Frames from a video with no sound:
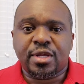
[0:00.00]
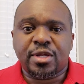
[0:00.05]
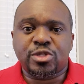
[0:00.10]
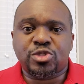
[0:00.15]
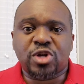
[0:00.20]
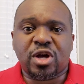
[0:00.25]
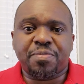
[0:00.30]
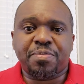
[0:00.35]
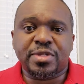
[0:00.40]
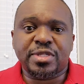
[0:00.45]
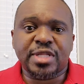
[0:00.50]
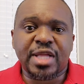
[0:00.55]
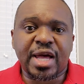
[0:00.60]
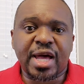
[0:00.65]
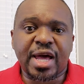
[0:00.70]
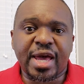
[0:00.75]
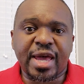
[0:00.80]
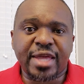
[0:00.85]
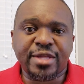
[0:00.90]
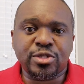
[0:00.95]
Drop a
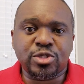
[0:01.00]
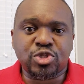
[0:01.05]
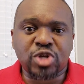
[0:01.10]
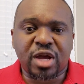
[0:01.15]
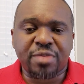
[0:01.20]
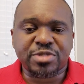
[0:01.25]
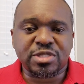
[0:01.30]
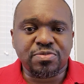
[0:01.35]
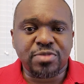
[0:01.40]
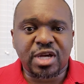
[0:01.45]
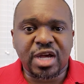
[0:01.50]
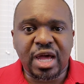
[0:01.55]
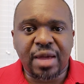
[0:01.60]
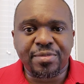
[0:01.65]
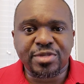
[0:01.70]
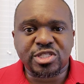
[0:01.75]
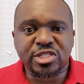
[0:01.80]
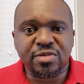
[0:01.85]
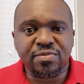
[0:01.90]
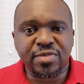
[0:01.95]
line, drop some
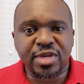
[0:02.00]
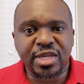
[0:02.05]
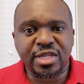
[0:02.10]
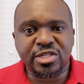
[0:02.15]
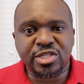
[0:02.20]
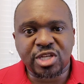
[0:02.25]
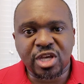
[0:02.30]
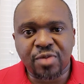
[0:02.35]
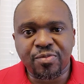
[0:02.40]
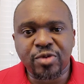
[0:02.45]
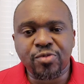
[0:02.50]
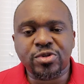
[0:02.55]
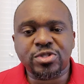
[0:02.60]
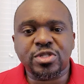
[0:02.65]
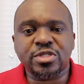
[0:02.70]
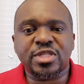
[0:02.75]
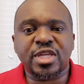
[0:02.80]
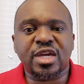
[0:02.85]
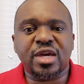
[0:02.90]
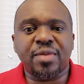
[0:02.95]
comments to me. Tell me what
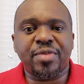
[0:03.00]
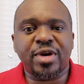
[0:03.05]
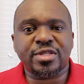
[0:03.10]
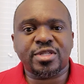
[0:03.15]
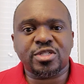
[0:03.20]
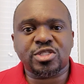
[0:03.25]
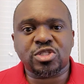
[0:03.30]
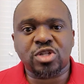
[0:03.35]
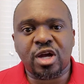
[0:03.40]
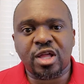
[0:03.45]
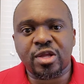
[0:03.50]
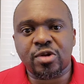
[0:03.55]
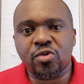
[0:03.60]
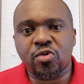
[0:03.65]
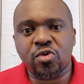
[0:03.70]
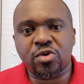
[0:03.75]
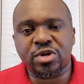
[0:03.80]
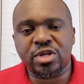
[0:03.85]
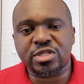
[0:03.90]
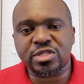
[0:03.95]
you think about the Charlotte
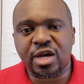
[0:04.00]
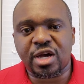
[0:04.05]
Hornets